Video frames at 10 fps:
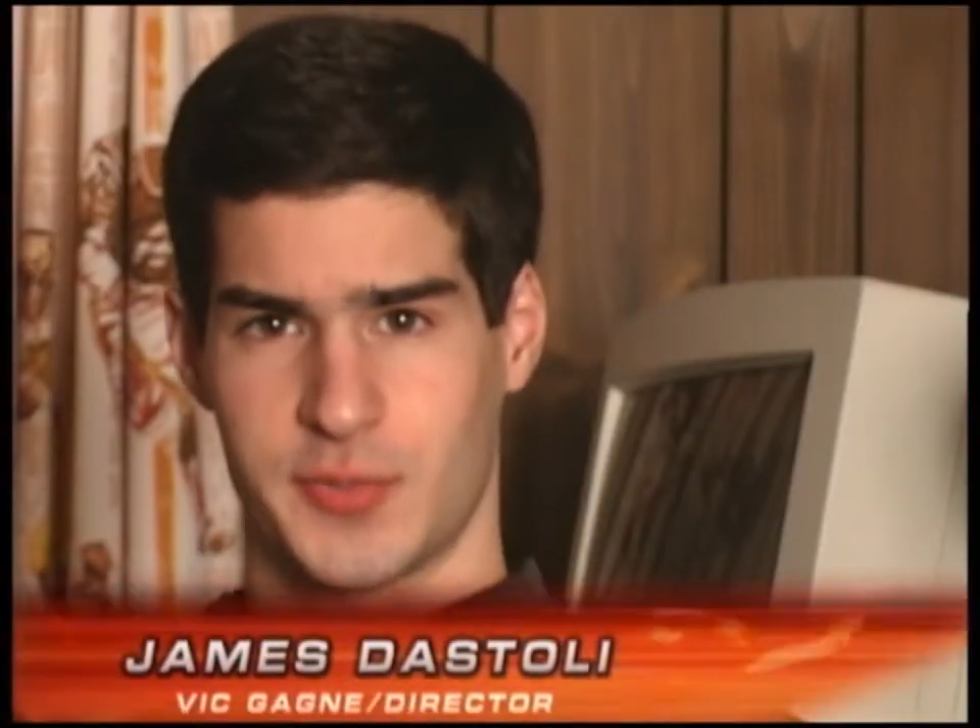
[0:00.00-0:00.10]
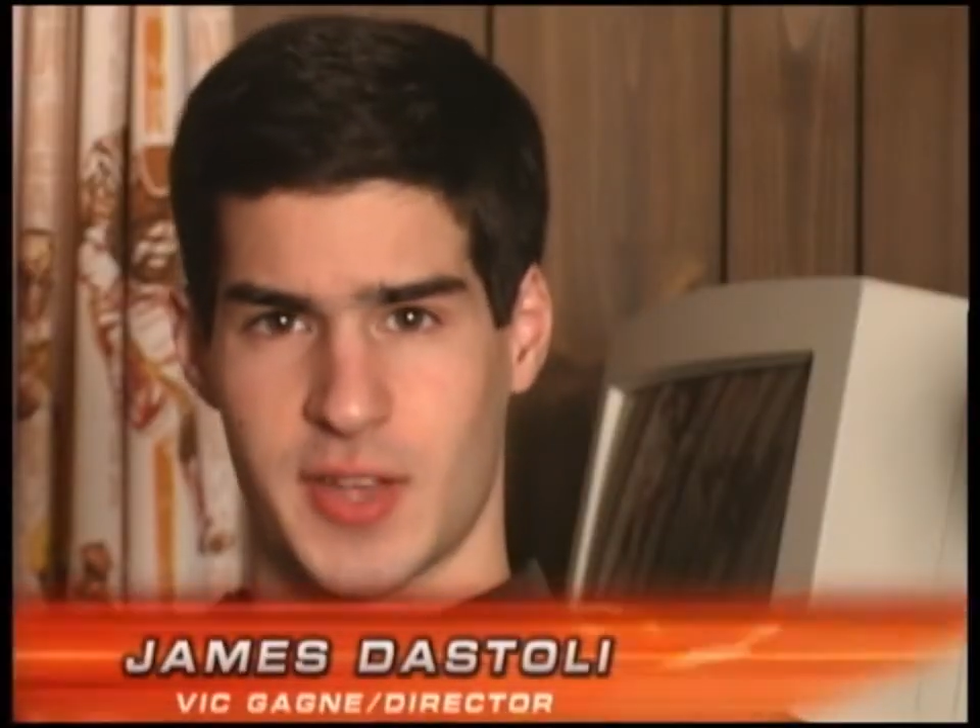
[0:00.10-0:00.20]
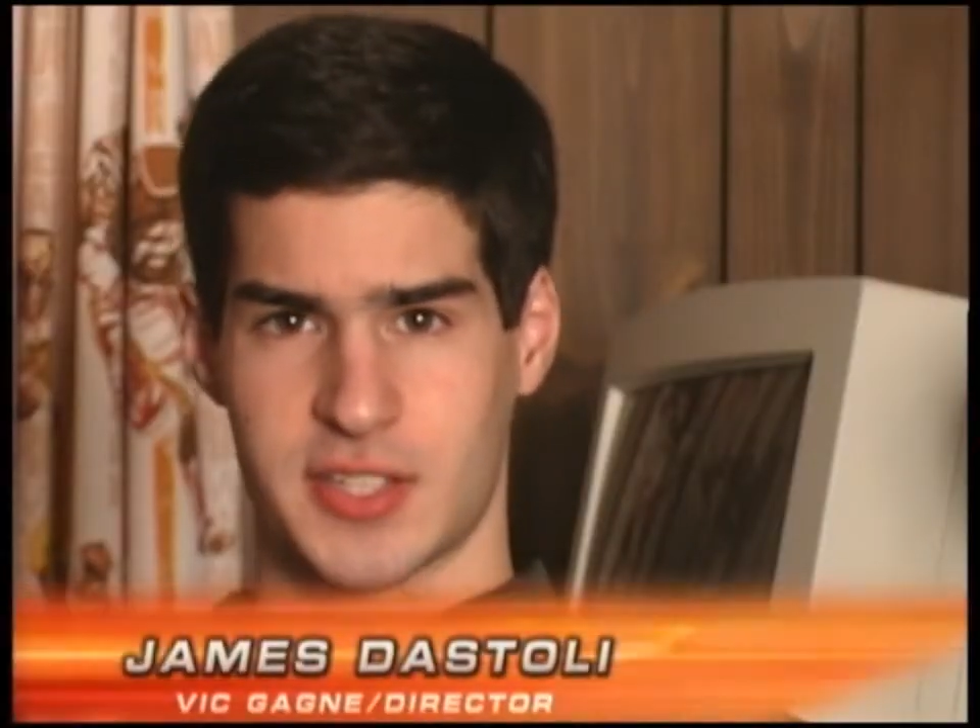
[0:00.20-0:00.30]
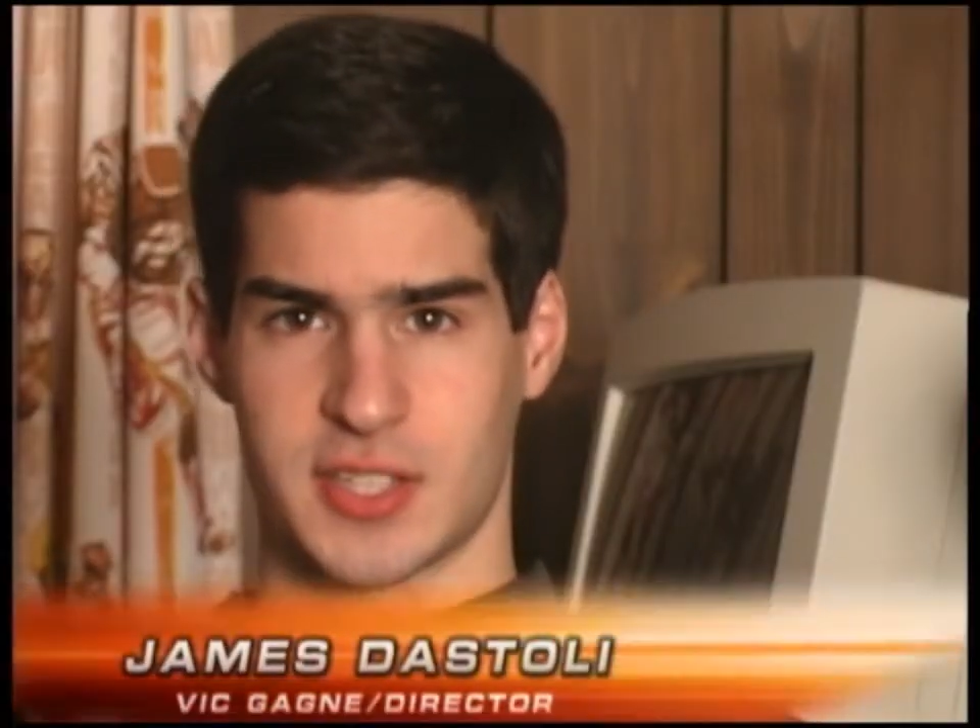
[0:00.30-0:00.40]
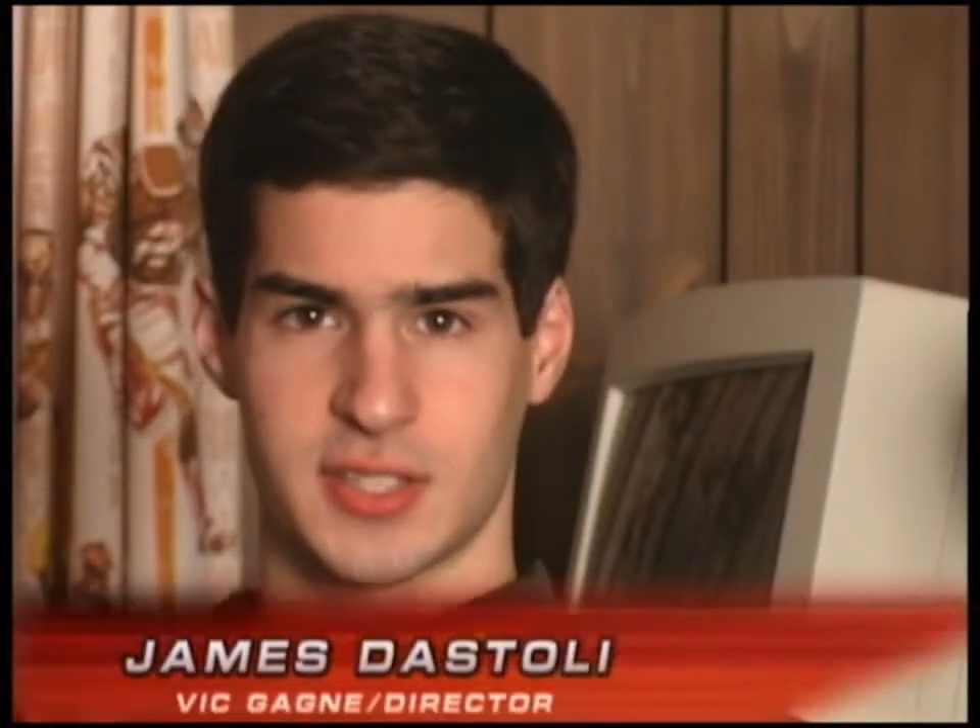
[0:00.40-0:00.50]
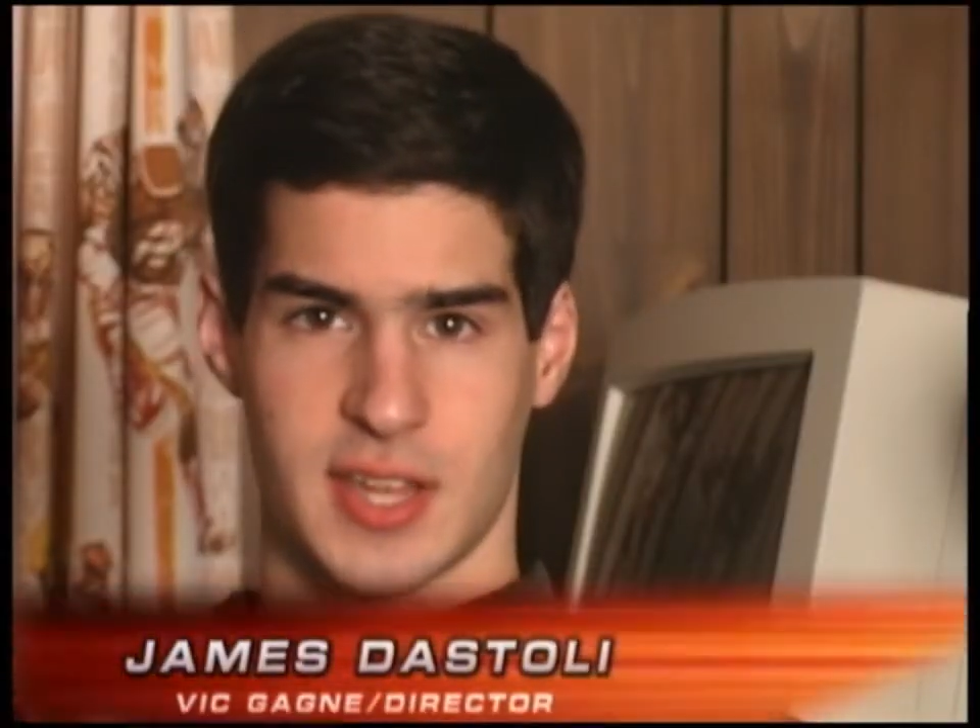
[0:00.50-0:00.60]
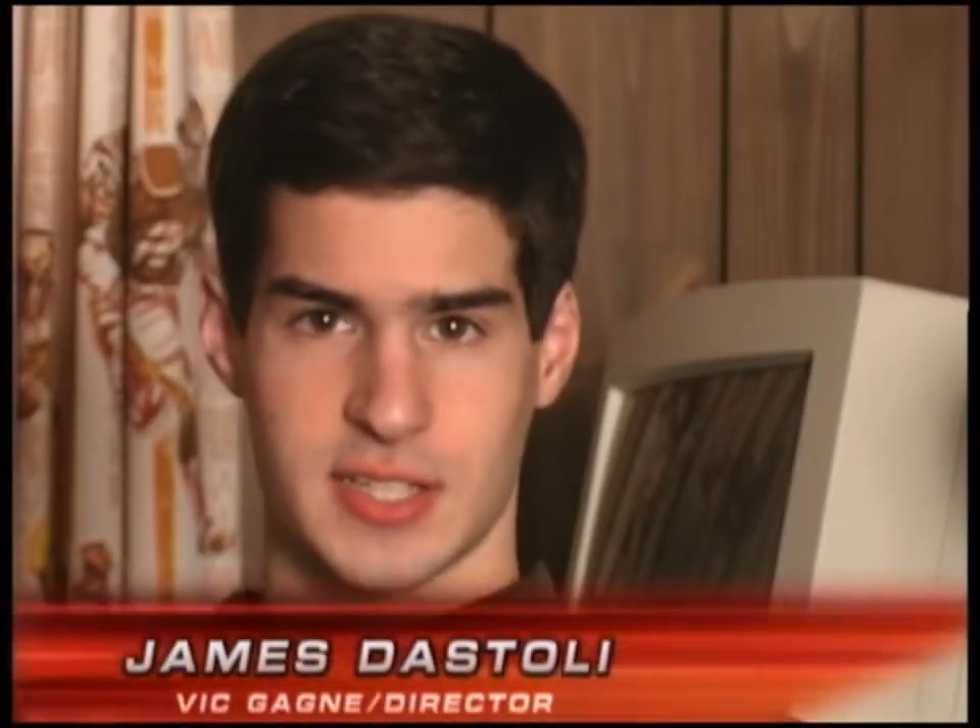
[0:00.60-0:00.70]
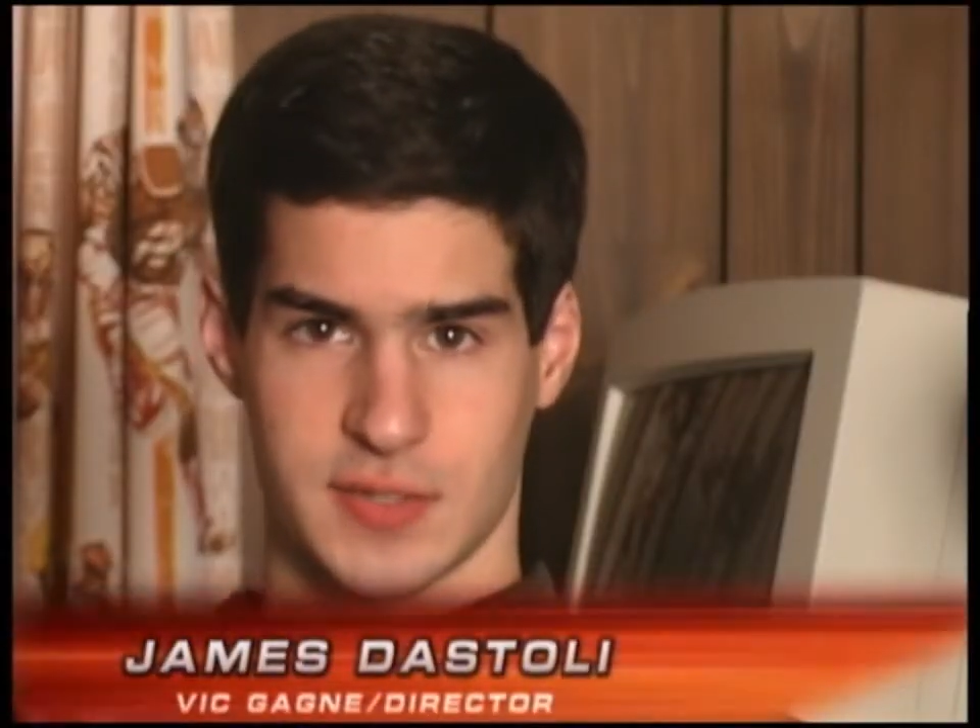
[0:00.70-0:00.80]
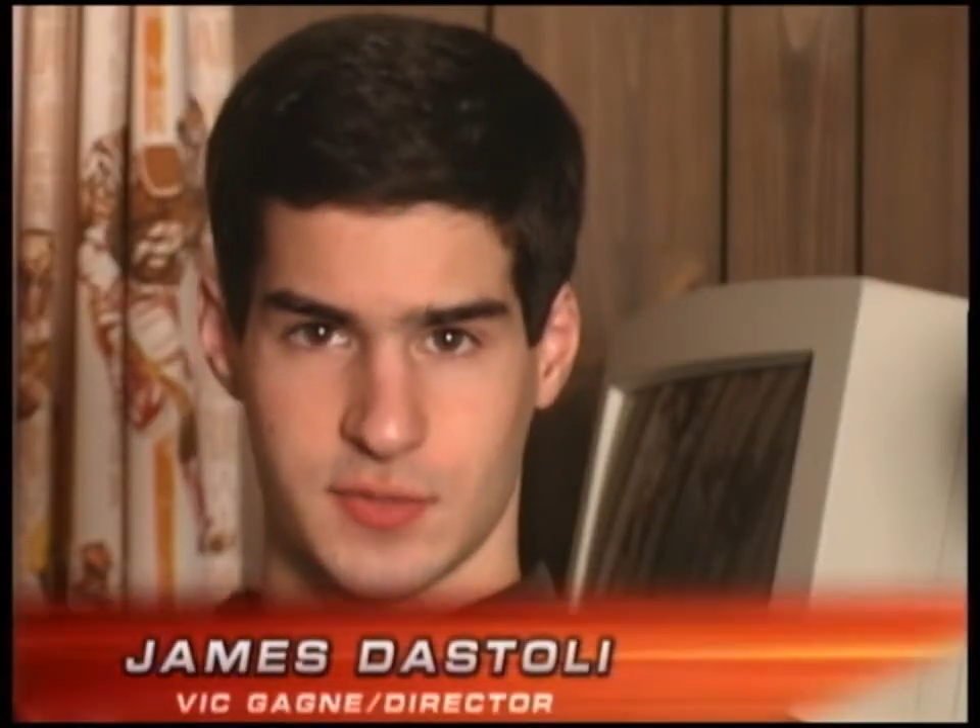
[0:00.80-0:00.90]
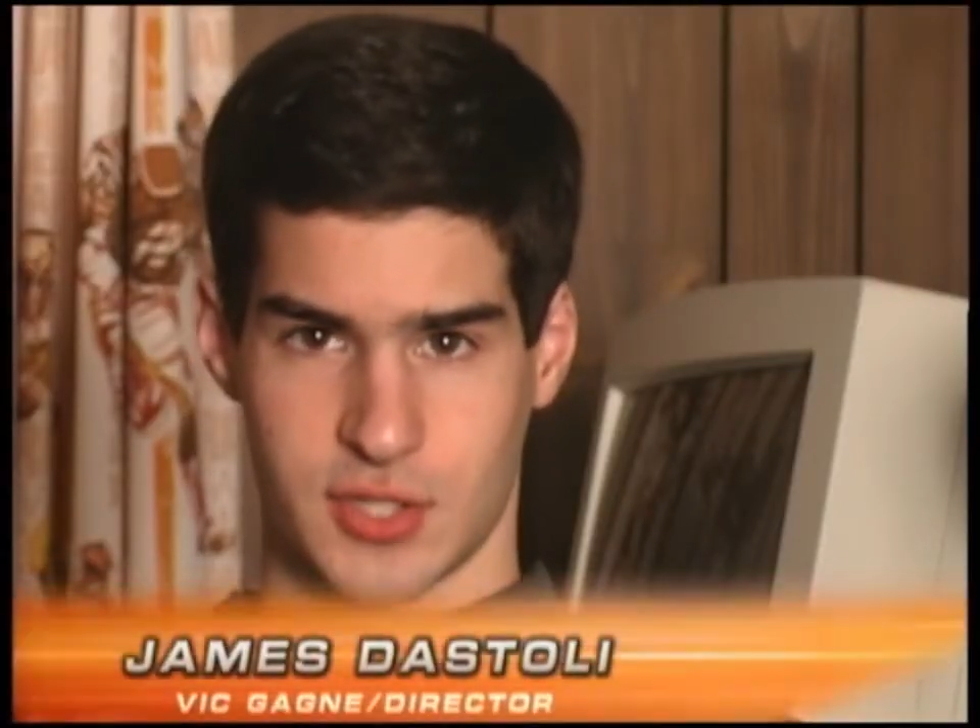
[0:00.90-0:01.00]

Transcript: effects intensive